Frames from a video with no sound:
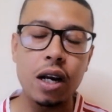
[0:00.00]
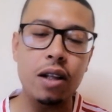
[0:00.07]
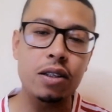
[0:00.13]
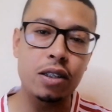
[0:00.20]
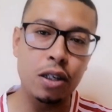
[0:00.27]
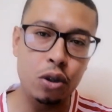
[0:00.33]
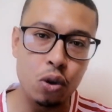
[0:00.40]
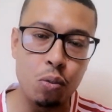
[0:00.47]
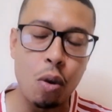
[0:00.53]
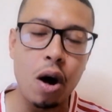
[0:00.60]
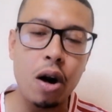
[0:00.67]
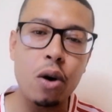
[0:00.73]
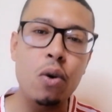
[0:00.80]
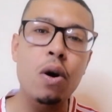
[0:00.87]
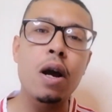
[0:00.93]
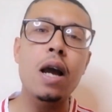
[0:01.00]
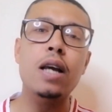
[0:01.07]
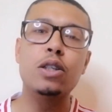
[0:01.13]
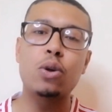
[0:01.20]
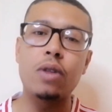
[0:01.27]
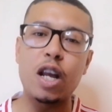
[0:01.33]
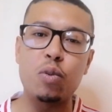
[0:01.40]
Chelsea tomorrow
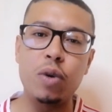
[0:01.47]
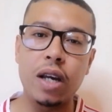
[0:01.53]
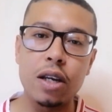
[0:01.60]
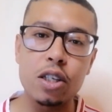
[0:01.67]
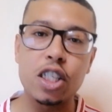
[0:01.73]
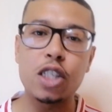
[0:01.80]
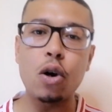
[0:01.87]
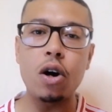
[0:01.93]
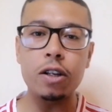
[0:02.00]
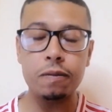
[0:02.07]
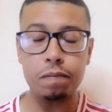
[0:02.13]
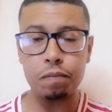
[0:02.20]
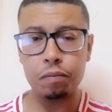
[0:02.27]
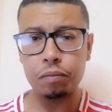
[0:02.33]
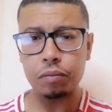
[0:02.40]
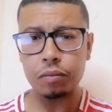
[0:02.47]
so that we can start